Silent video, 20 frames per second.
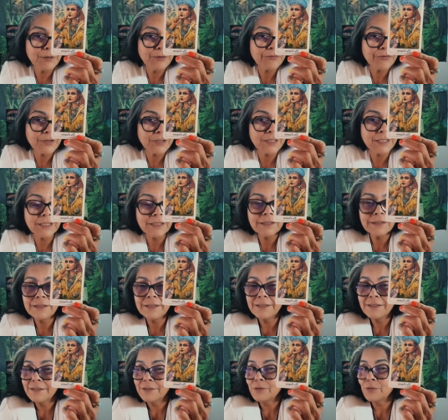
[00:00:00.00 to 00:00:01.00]

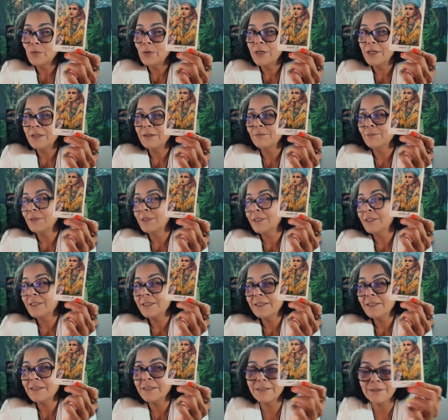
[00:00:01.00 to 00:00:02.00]
fertility as well, but
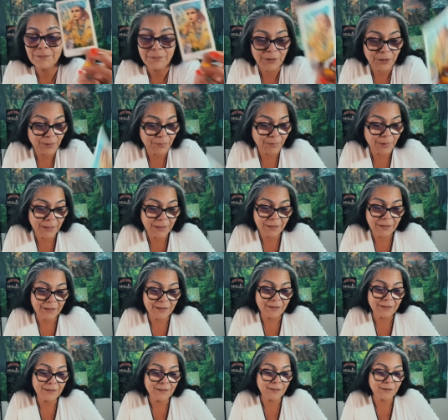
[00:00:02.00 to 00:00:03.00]
this is about
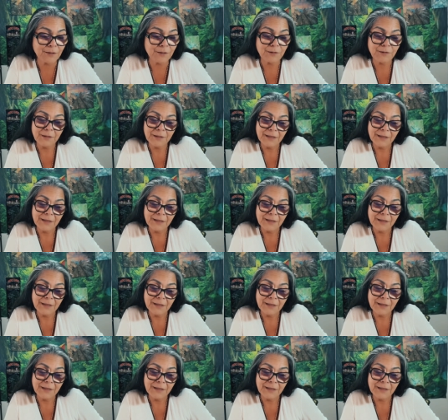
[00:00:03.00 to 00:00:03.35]
abundance. So